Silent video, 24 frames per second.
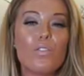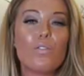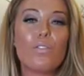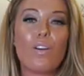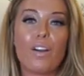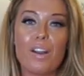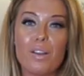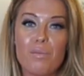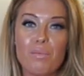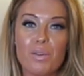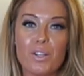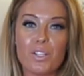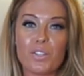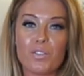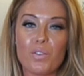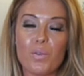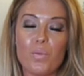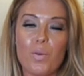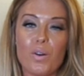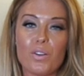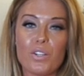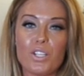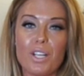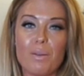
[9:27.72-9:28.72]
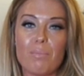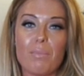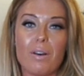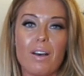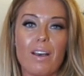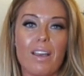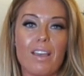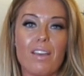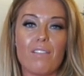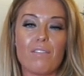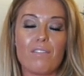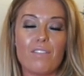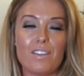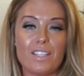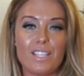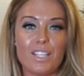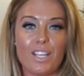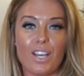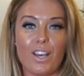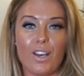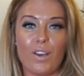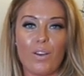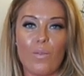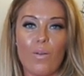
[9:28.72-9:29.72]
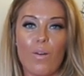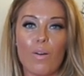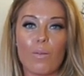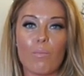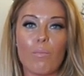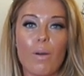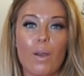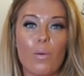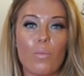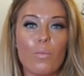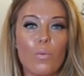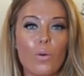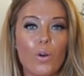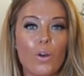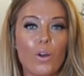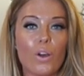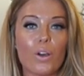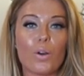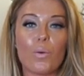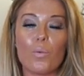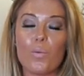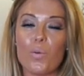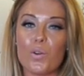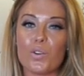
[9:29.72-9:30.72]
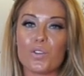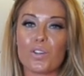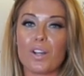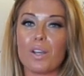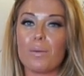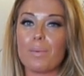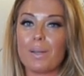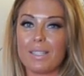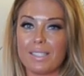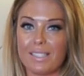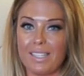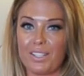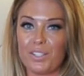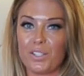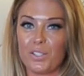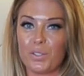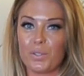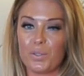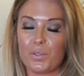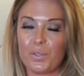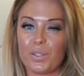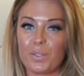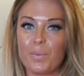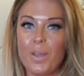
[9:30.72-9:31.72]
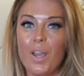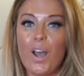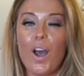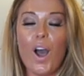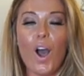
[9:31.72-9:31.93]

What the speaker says: you very much for watching my video on my work wardrobe essentials.